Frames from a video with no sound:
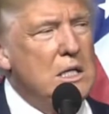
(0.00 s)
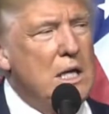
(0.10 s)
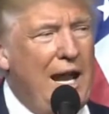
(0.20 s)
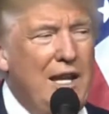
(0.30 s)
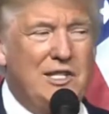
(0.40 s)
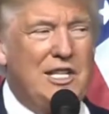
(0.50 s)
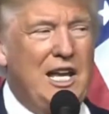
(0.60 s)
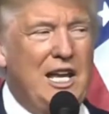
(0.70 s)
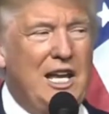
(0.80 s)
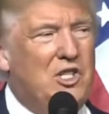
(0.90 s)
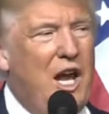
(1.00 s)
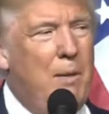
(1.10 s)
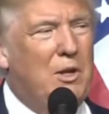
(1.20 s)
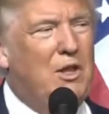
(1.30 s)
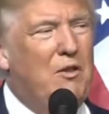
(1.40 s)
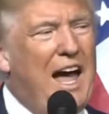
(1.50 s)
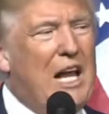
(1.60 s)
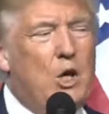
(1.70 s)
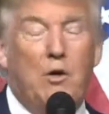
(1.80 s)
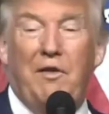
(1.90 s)
and it stayed the same, but the
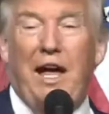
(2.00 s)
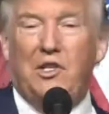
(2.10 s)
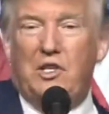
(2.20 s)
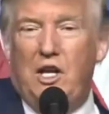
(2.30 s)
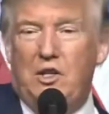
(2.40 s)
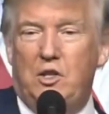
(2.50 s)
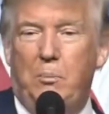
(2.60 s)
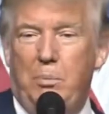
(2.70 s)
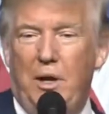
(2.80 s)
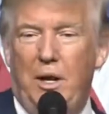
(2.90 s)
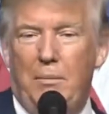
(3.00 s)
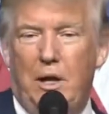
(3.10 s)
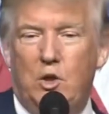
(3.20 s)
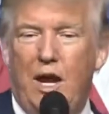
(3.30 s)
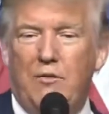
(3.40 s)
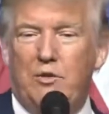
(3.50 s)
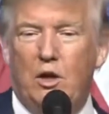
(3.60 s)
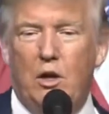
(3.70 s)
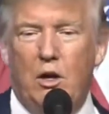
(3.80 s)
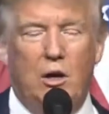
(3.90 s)
value of assets plummeted, so you have to
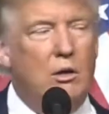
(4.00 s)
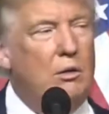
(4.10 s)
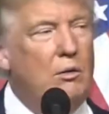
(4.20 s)
learn.